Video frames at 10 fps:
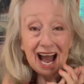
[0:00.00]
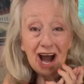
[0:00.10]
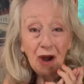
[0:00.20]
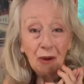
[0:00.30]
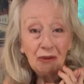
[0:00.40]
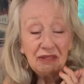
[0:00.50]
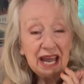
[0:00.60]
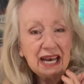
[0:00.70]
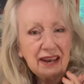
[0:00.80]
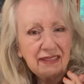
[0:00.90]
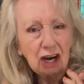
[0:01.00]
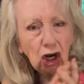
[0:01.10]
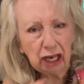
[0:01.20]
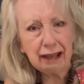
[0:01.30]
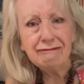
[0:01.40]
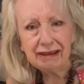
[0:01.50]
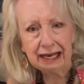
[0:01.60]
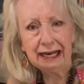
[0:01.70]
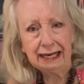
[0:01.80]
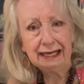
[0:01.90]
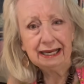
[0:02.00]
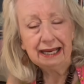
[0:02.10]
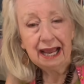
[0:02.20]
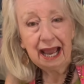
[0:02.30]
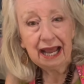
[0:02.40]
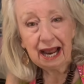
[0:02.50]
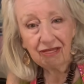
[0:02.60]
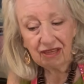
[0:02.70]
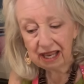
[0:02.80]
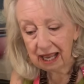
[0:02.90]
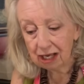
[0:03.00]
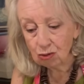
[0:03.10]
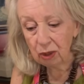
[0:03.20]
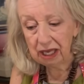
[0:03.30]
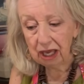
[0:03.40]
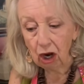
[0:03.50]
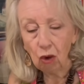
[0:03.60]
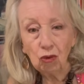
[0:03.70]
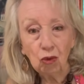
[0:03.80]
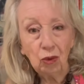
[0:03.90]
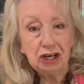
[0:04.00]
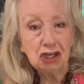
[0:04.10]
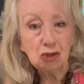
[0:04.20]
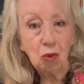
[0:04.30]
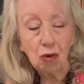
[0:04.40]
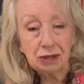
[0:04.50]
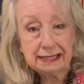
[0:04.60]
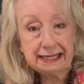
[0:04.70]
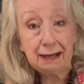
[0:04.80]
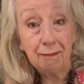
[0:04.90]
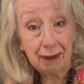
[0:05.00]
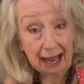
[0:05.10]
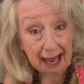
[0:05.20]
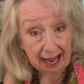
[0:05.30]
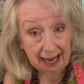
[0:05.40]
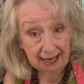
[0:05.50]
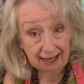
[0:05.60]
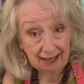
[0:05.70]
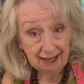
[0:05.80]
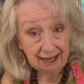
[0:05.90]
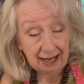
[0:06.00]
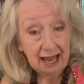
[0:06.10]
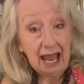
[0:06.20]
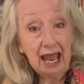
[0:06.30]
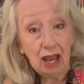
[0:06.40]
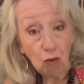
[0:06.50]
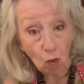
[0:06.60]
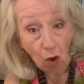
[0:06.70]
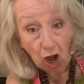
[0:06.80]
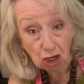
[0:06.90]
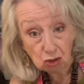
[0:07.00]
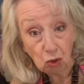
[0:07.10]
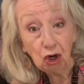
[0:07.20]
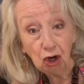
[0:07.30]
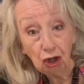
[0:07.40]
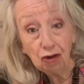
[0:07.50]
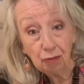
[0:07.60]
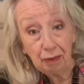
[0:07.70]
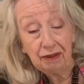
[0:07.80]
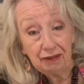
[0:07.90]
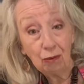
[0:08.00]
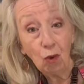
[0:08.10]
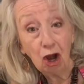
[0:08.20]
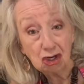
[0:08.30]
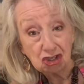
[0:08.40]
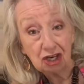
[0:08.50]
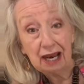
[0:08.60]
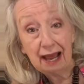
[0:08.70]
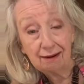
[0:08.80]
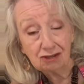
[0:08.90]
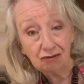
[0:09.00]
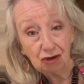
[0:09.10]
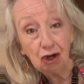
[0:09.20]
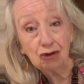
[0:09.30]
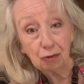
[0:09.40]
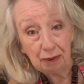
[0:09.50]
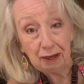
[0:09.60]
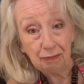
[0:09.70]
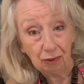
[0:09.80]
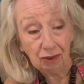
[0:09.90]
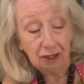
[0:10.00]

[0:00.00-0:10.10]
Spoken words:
They're living. And I think as we get older, we just want to sit back and watch watch the lives of other people.